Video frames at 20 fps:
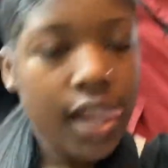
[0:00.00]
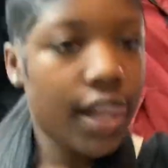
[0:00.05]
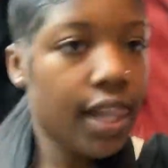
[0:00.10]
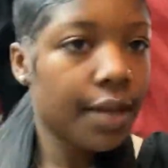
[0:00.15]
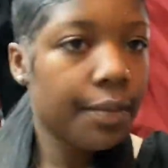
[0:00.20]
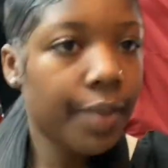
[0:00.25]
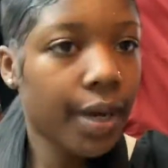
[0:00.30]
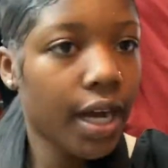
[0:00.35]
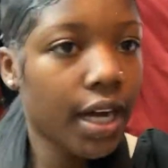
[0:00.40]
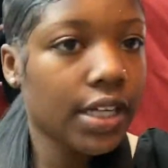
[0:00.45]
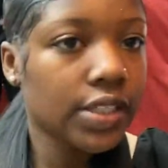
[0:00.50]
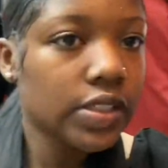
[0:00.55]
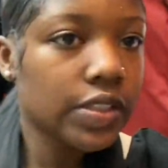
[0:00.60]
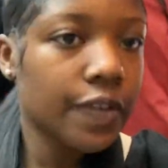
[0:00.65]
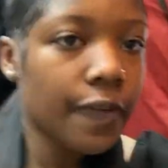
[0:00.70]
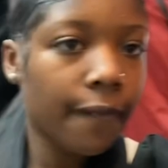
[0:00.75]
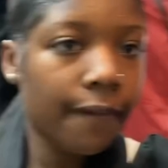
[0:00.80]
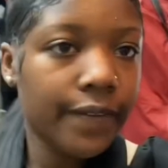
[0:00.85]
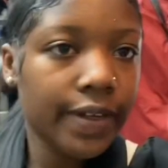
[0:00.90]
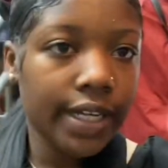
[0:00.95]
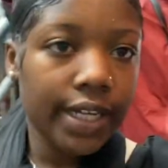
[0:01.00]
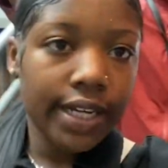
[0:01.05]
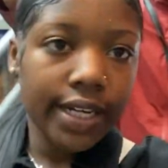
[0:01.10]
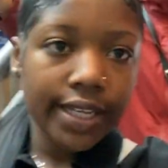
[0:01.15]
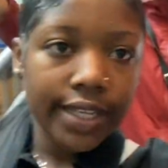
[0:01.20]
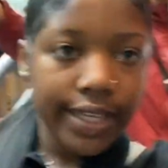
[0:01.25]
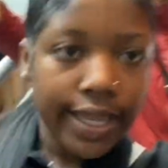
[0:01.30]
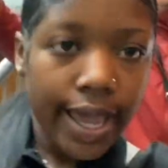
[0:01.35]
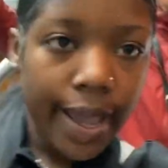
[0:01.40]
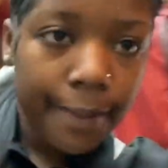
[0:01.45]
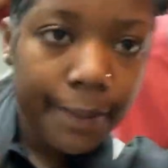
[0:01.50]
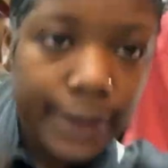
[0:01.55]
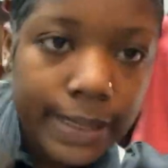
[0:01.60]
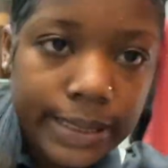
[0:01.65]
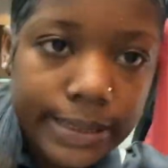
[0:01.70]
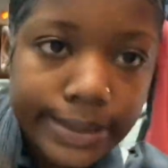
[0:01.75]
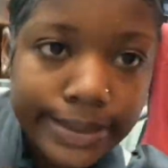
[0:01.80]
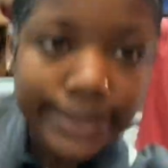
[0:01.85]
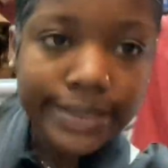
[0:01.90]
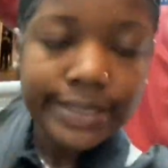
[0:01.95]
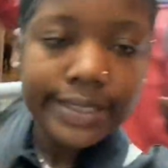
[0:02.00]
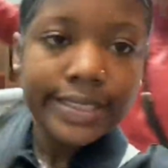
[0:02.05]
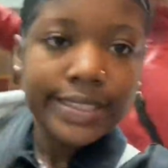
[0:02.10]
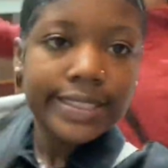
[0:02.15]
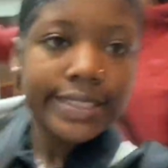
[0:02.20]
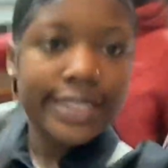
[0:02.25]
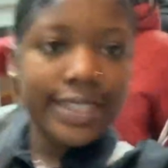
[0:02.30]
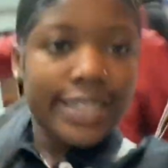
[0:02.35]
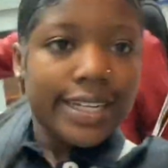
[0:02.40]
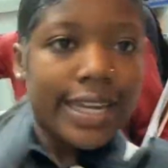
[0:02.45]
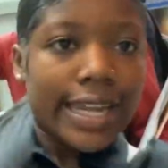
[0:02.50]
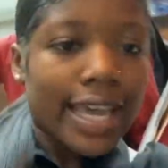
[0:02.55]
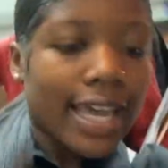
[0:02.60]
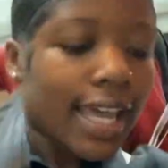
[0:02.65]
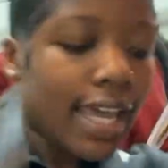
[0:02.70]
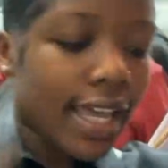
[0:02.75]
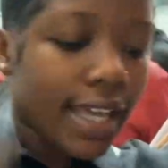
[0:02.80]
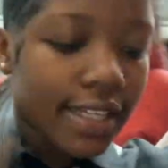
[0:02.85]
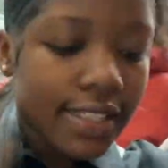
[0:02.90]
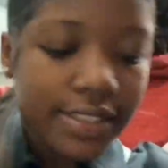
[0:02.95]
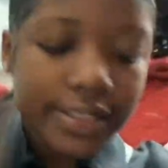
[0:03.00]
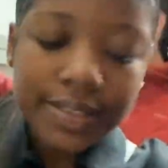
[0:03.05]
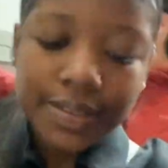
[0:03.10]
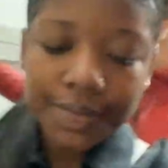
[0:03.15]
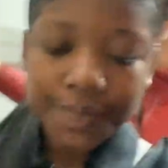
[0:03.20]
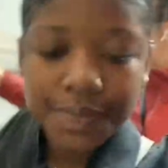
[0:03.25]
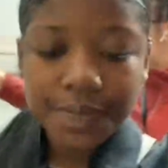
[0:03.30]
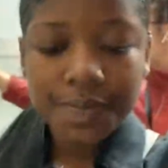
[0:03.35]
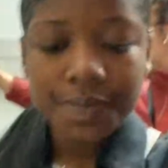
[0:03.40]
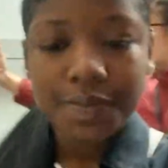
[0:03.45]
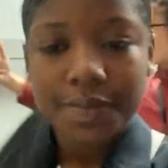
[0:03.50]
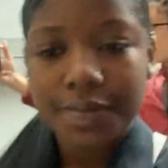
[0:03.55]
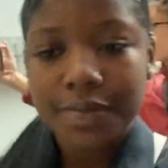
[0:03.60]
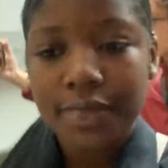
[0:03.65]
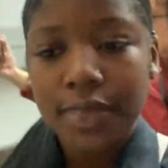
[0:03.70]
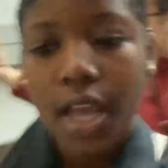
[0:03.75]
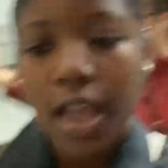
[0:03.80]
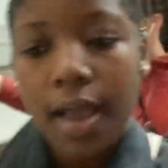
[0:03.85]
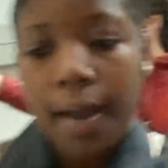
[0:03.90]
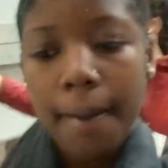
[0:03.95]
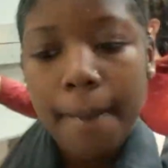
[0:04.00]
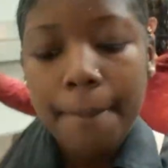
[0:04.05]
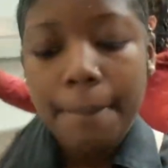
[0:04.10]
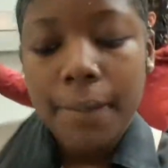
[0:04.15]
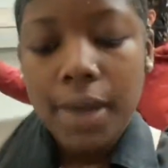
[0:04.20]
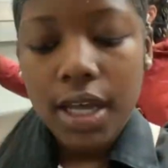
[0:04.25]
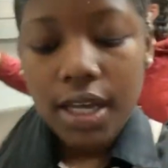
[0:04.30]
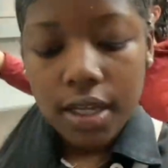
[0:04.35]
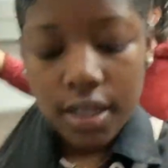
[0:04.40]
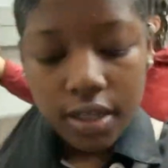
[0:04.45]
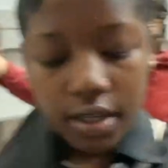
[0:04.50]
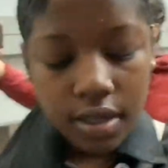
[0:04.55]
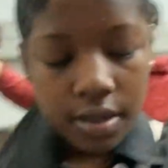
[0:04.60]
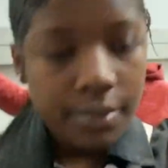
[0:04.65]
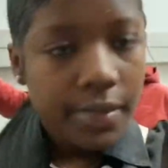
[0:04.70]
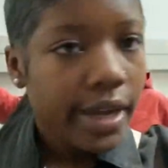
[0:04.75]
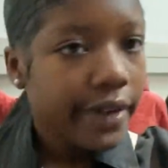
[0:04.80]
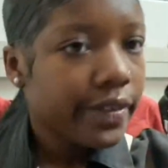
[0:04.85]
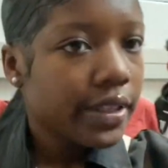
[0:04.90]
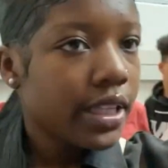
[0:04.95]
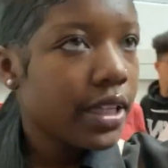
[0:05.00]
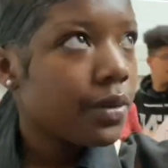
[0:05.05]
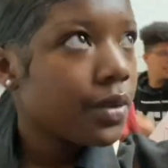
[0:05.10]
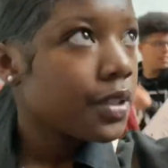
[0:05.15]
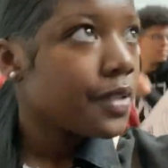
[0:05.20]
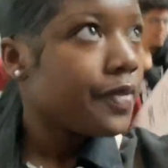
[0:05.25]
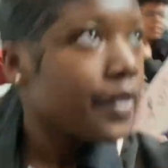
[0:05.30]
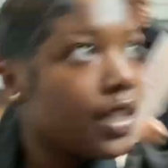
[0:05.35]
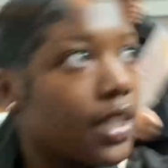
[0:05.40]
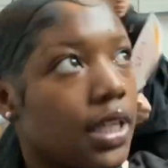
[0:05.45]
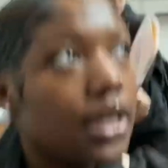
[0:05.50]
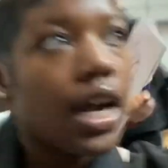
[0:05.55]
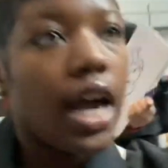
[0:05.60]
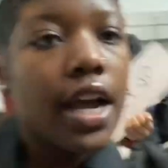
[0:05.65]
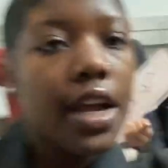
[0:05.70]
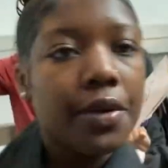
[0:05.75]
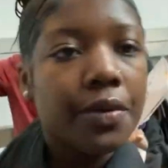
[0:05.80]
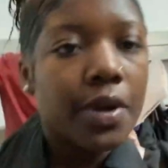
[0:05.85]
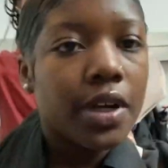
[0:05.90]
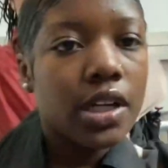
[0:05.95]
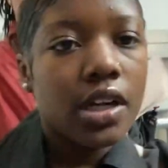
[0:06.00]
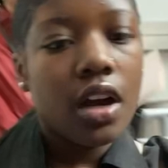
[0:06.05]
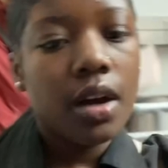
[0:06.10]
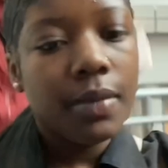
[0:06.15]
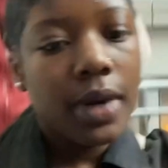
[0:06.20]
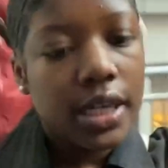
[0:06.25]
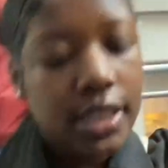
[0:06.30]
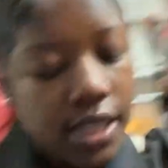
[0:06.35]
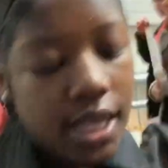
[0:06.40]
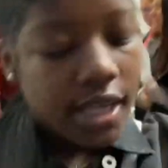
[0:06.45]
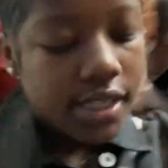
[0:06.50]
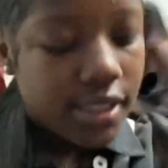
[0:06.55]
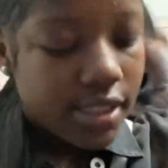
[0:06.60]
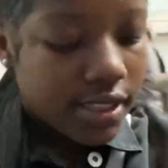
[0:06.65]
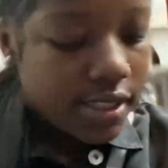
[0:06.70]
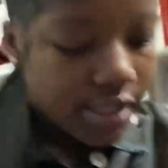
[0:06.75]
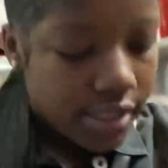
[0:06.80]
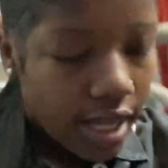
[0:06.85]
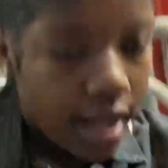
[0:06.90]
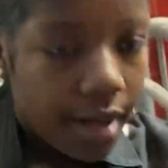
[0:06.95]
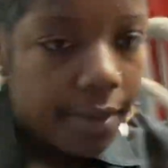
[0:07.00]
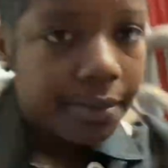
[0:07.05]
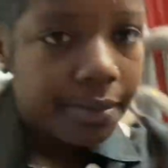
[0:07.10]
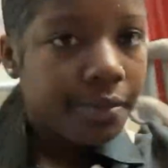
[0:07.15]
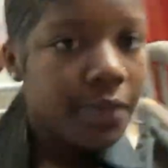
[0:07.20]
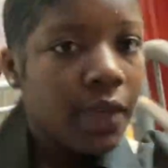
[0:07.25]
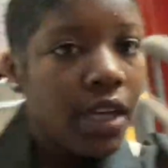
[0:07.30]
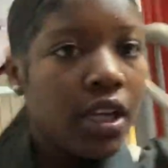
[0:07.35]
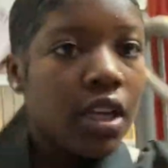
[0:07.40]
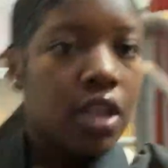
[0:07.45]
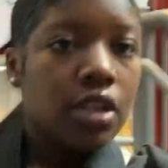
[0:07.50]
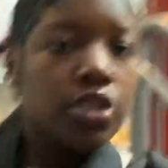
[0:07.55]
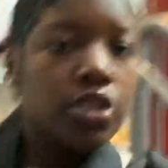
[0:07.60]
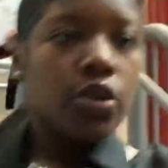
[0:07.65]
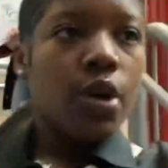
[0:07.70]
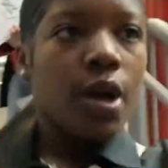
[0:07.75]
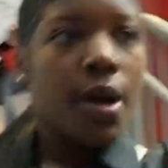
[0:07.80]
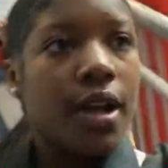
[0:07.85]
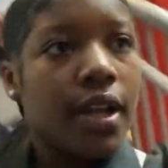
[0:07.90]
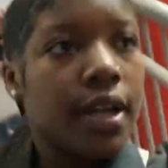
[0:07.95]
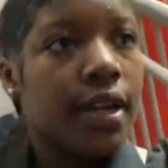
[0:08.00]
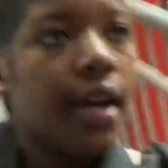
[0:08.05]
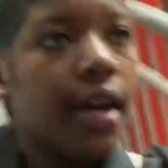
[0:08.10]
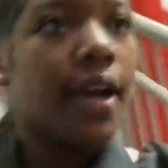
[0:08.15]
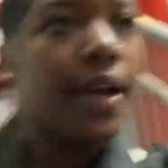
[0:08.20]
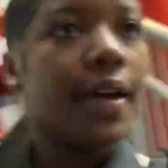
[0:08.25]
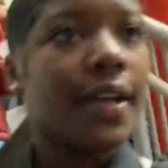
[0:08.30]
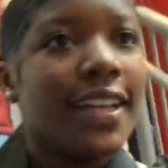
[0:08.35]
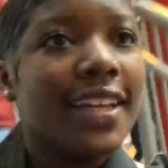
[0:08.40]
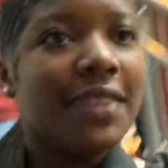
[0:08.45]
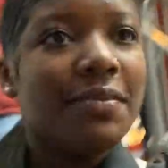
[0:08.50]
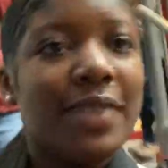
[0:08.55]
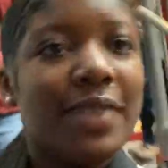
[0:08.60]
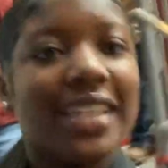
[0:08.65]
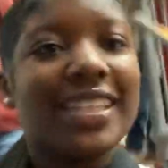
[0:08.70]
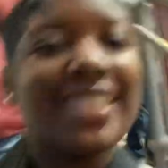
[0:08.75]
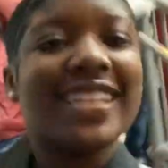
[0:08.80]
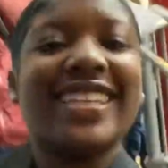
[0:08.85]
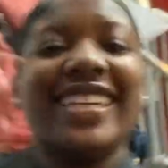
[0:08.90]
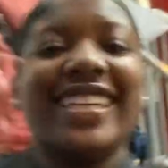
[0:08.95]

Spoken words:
Post but camera next, but everything was fun. I enrolled in all my classes. I'm doing bitch.